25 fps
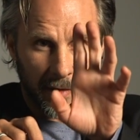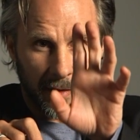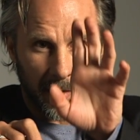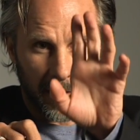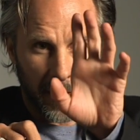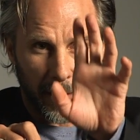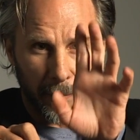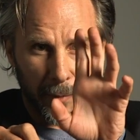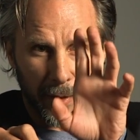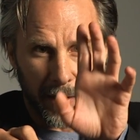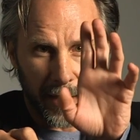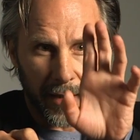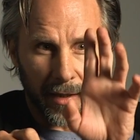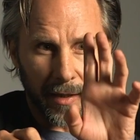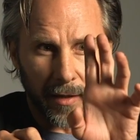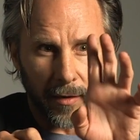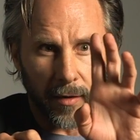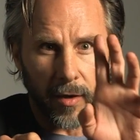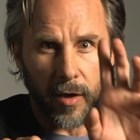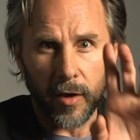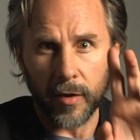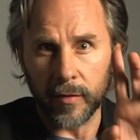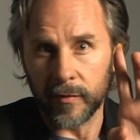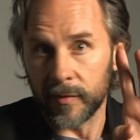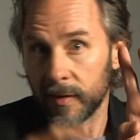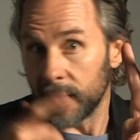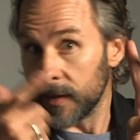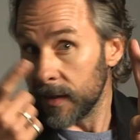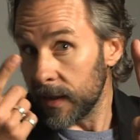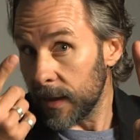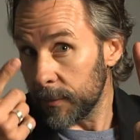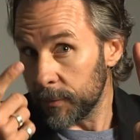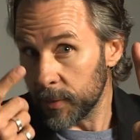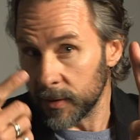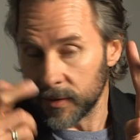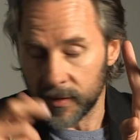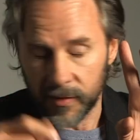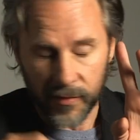coming in over the
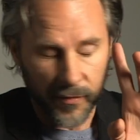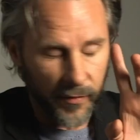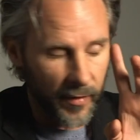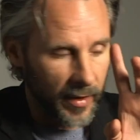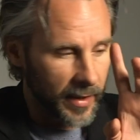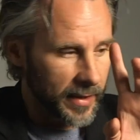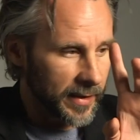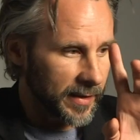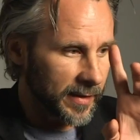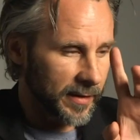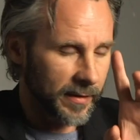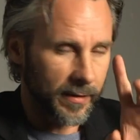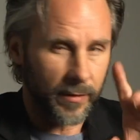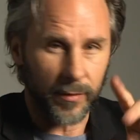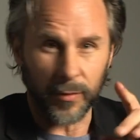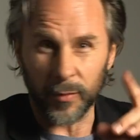leopard's face,